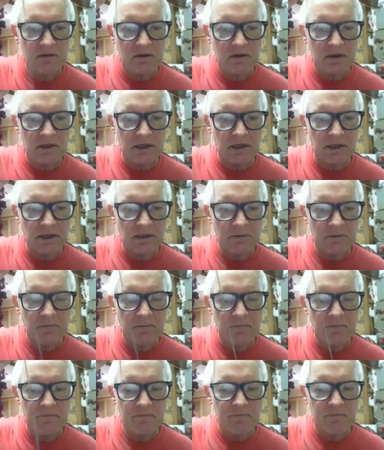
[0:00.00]
Okay.
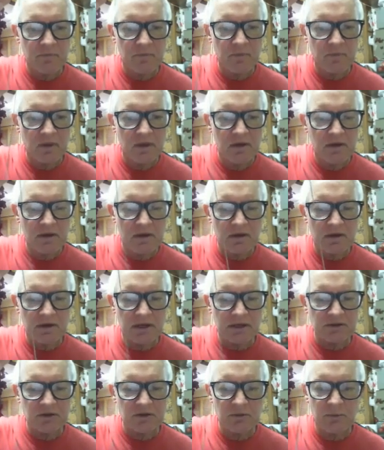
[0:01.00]

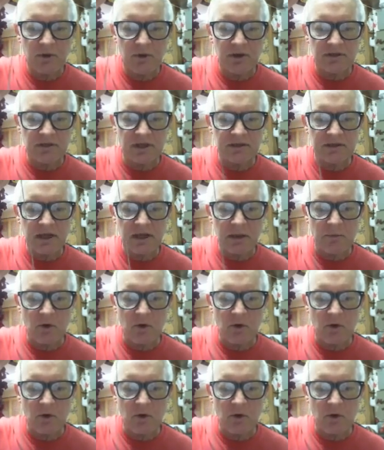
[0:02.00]
Connect to the plane at that time.